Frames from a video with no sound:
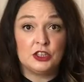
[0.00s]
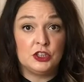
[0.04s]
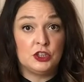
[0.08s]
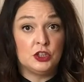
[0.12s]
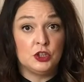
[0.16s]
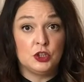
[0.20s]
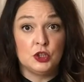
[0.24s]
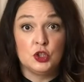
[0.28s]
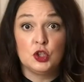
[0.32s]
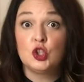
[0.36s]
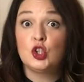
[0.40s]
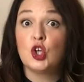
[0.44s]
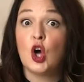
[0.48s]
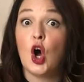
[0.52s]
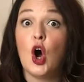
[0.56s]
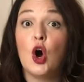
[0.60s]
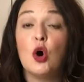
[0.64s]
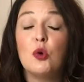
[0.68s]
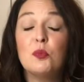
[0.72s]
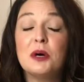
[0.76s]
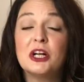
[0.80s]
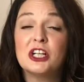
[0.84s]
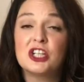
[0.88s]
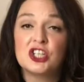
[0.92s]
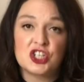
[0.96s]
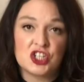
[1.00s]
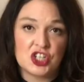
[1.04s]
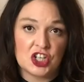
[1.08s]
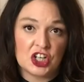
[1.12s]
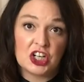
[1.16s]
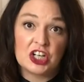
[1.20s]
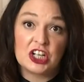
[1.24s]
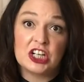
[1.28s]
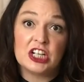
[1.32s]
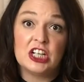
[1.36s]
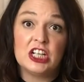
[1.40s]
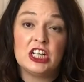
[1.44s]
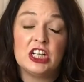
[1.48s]
so much
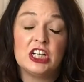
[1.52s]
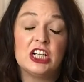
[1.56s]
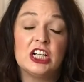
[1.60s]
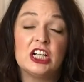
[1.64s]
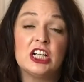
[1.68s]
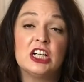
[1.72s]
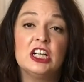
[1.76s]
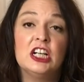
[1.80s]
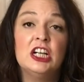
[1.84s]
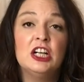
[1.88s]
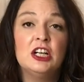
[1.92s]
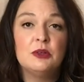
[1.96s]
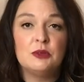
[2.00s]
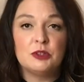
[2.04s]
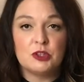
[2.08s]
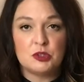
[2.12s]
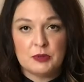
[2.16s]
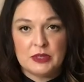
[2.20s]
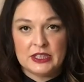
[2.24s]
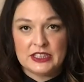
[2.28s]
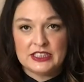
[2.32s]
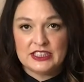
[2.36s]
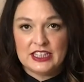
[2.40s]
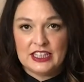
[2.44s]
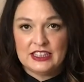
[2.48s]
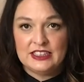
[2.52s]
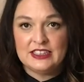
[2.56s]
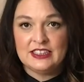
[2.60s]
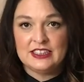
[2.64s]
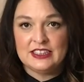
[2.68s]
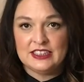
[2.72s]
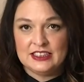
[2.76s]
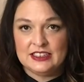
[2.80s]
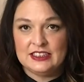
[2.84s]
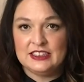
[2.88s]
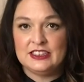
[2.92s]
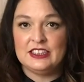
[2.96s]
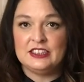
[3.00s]
sugar in here, which makes sense
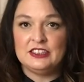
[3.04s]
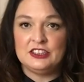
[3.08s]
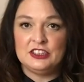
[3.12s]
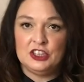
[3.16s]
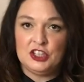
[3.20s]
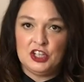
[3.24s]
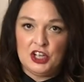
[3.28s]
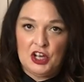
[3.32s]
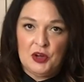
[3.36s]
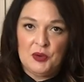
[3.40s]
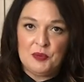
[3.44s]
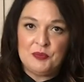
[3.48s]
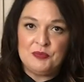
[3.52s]
since it's, you know,